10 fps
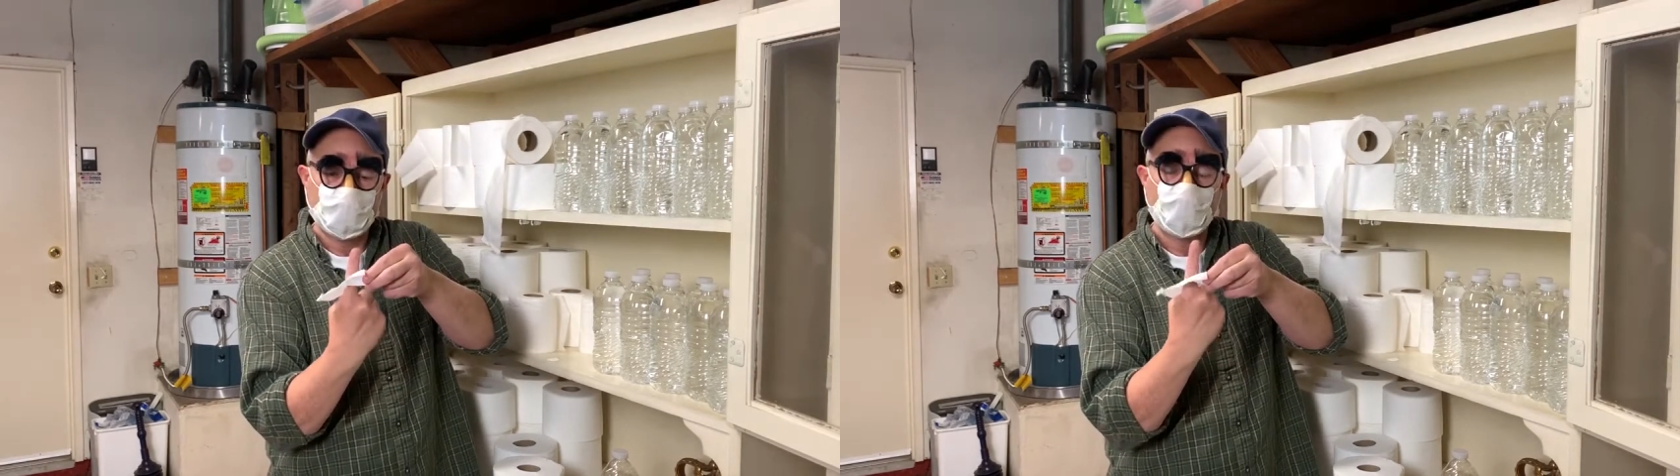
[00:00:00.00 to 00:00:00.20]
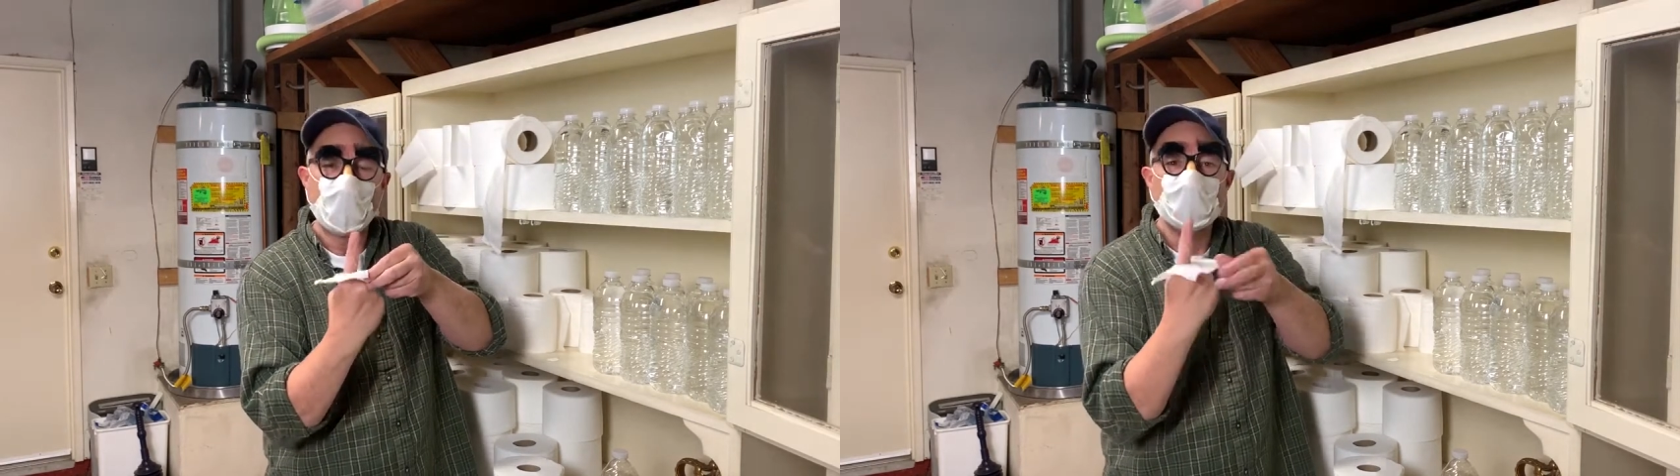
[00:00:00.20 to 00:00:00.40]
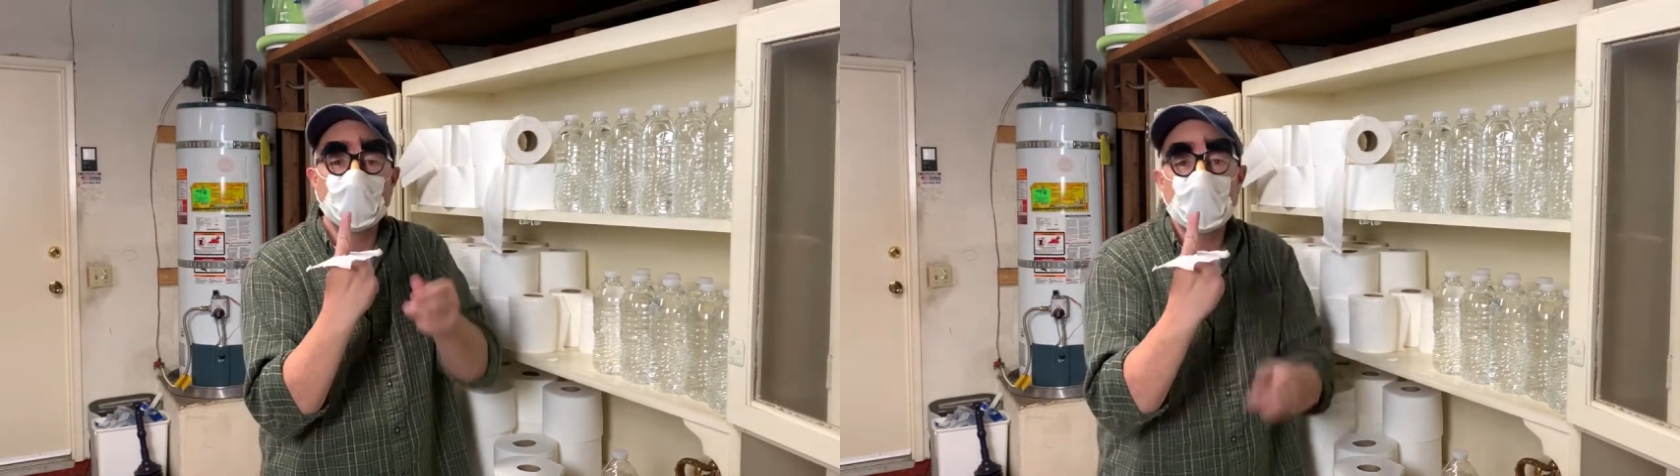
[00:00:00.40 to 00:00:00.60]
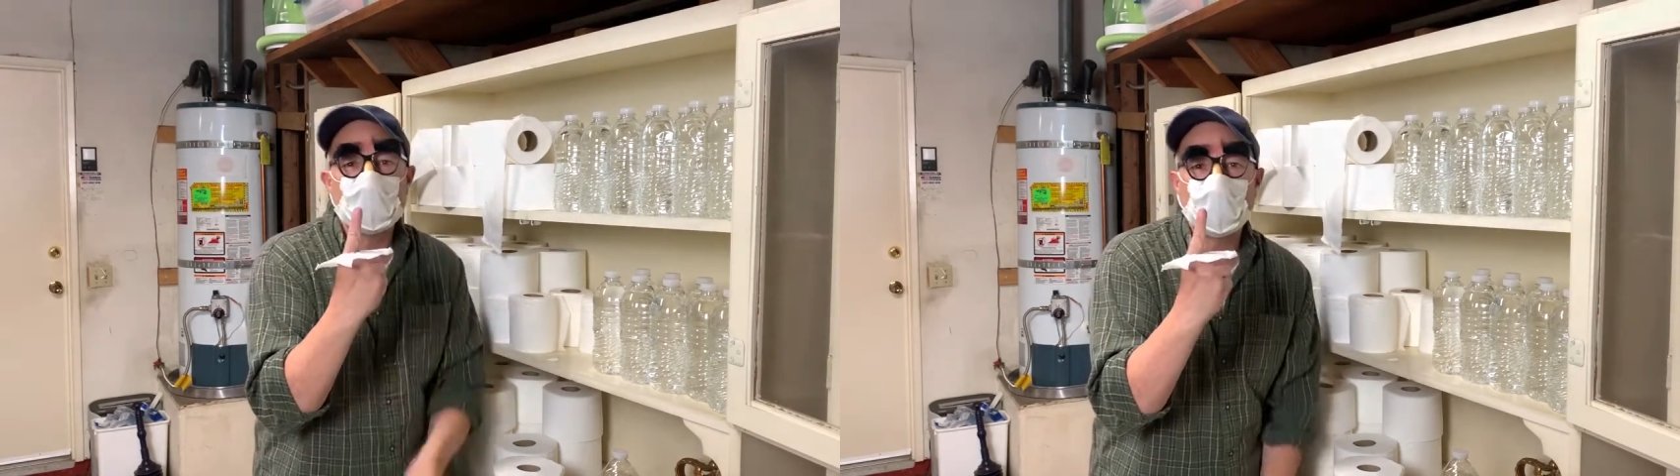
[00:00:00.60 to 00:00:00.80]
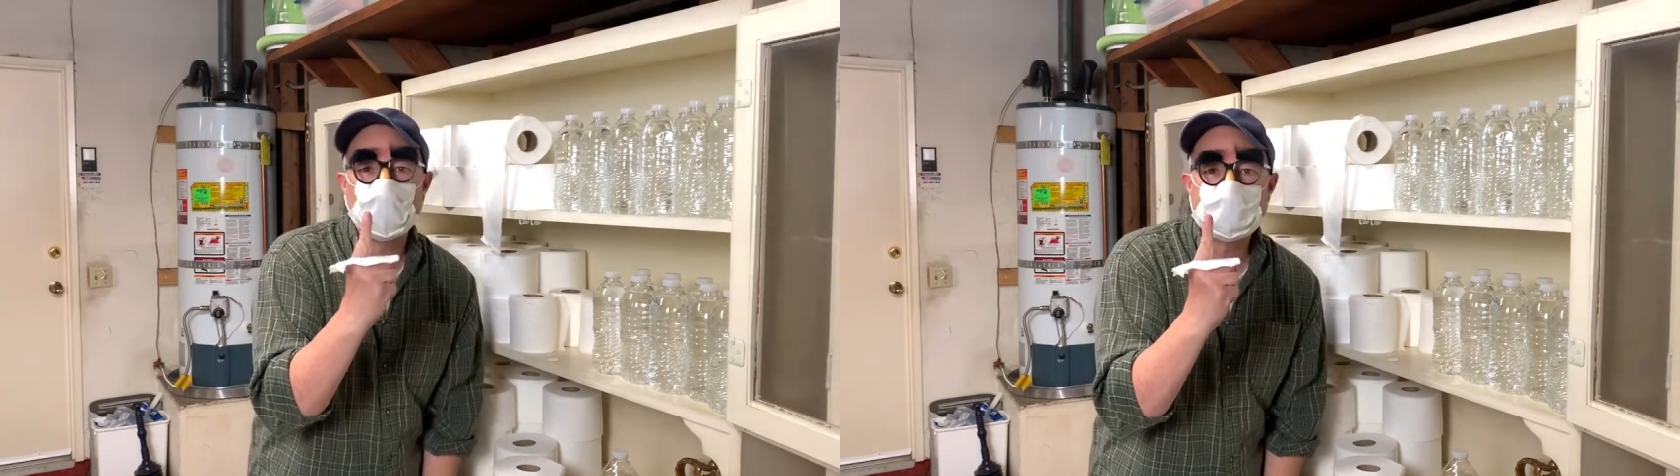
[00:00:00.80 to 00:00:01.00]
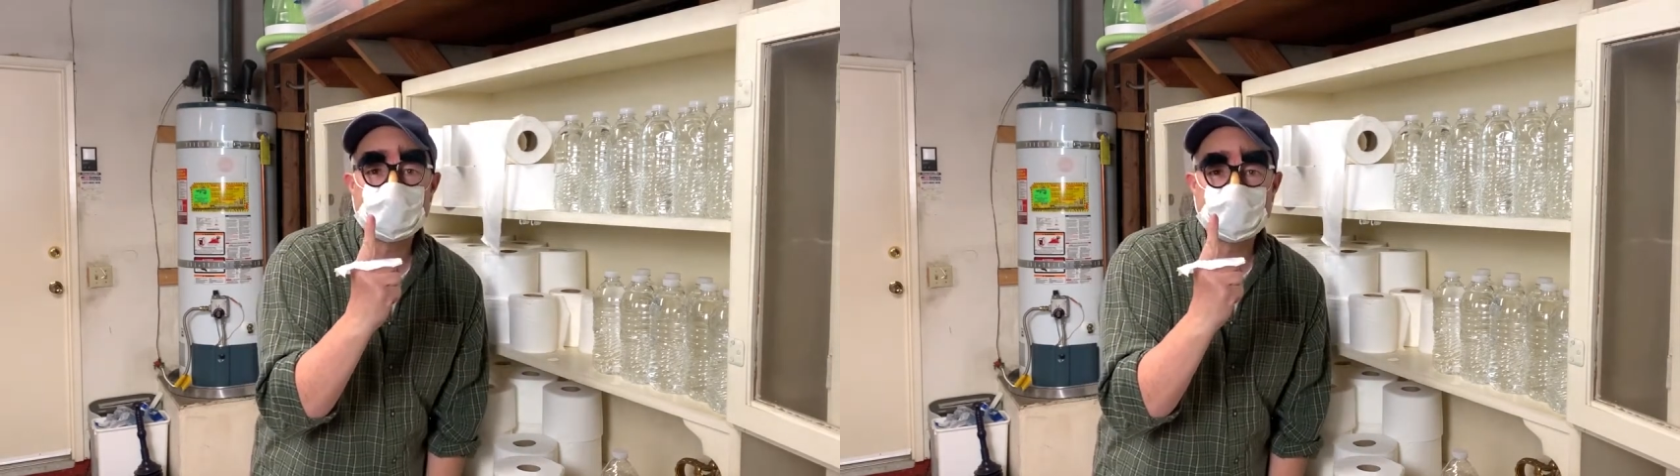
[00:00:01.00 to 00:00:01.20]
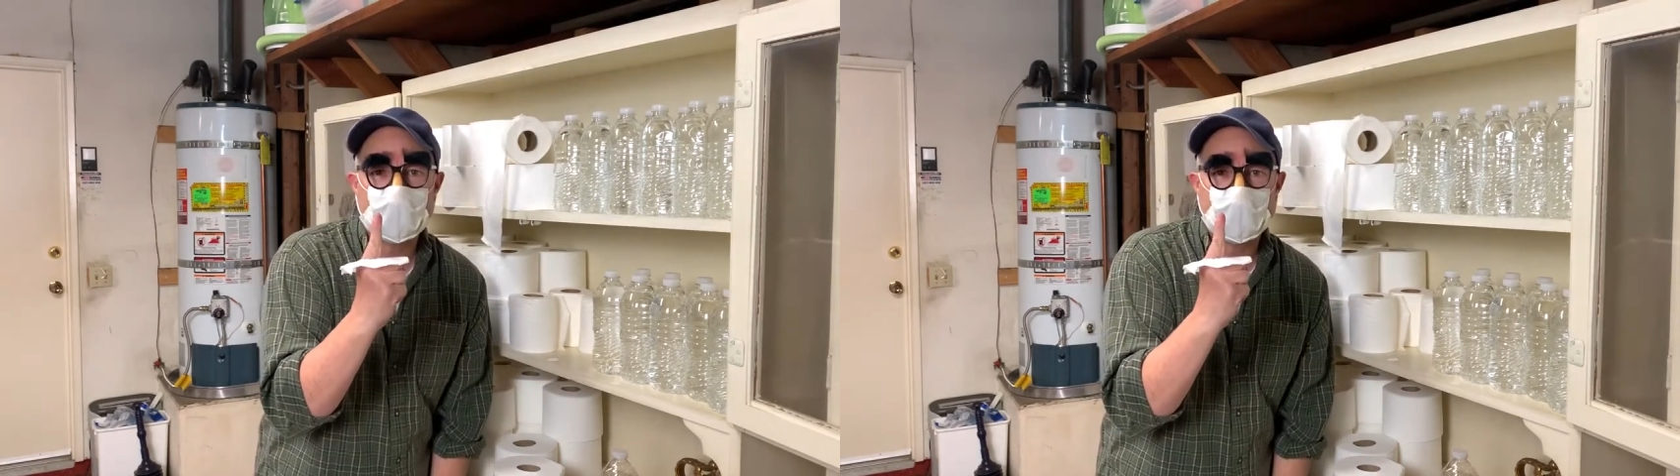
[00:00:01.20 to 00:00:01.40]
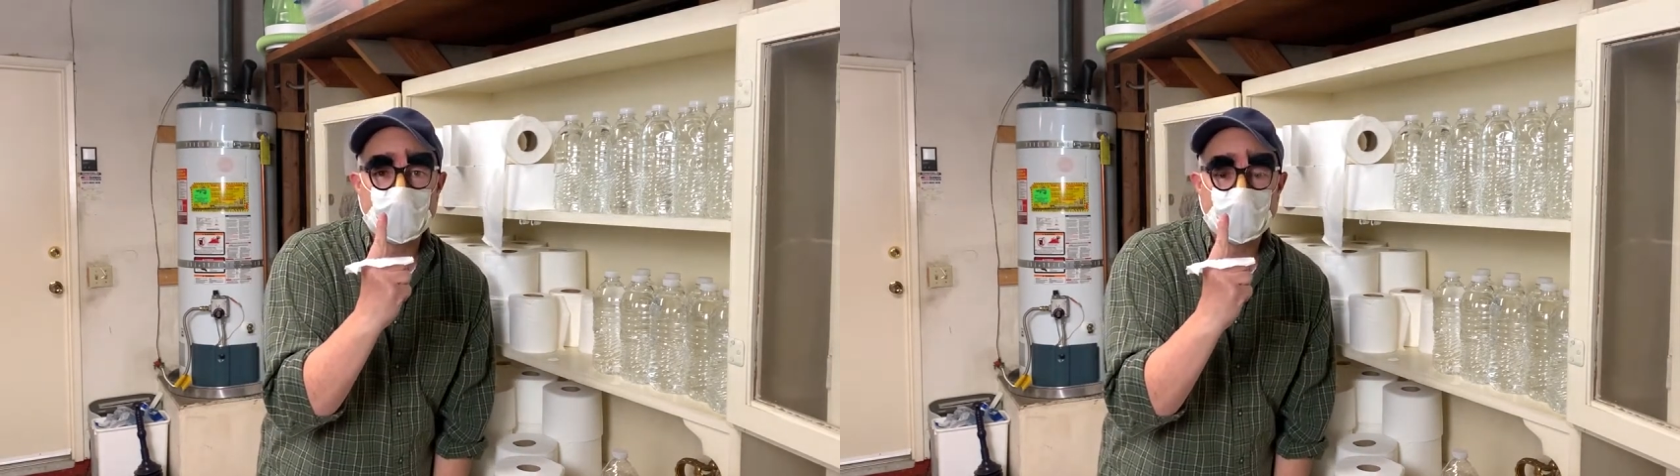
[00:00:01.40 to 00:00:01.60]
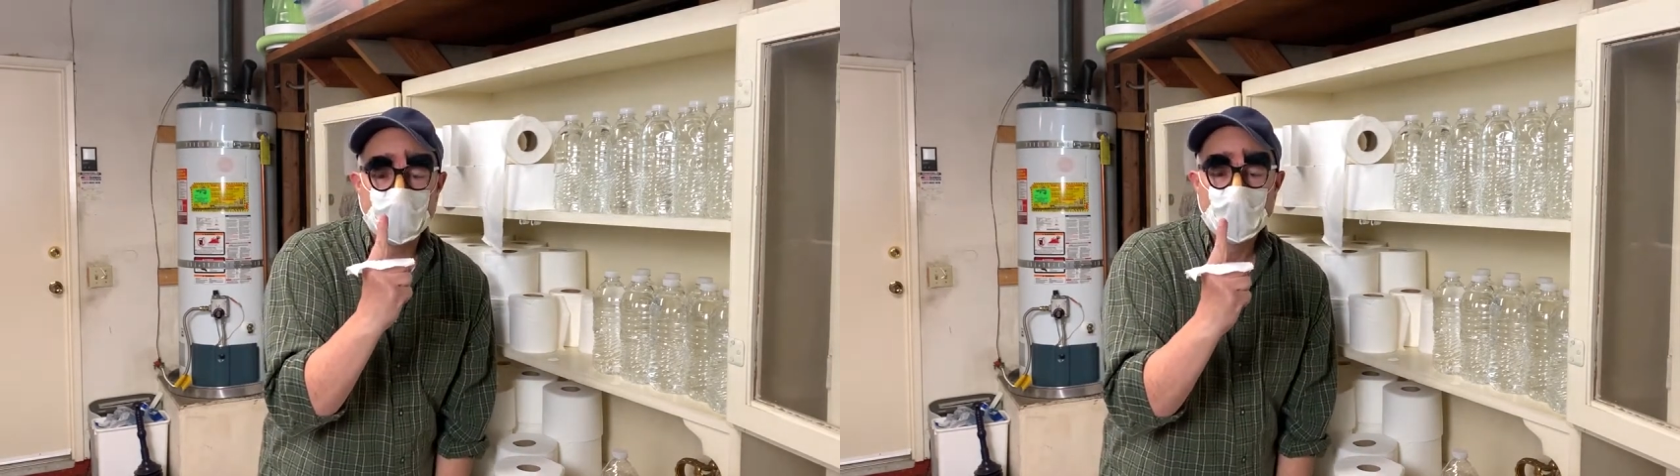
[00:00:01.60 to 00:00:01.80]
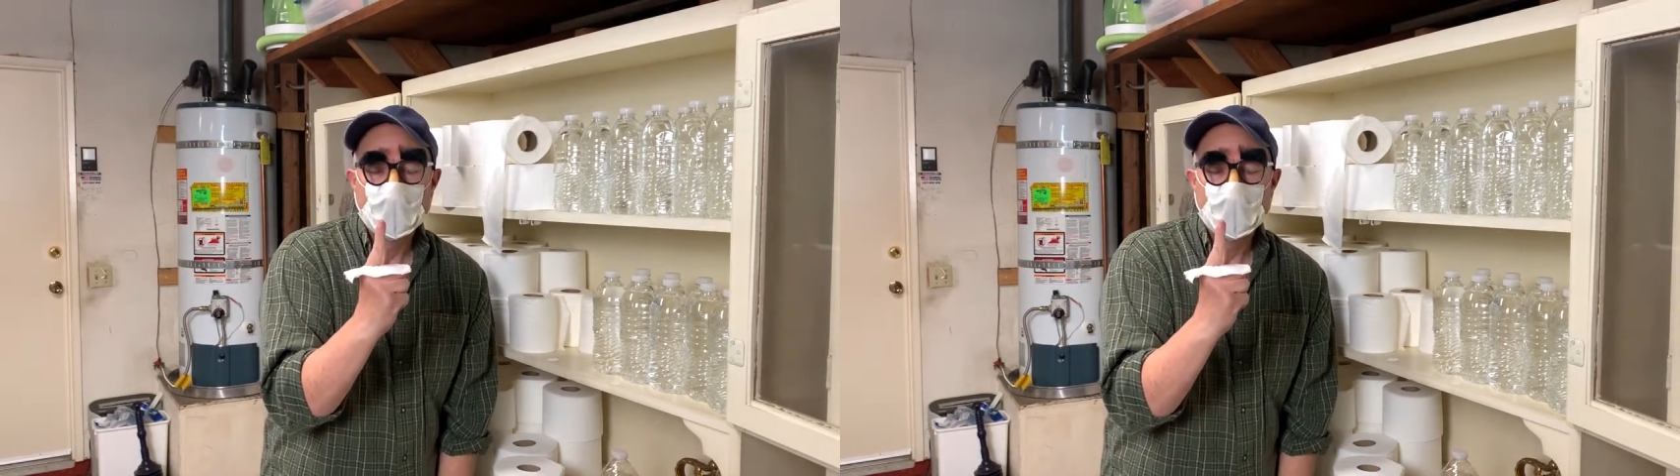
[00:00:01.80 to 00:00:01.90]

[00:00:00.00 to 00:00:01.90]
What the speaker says: your finger inside,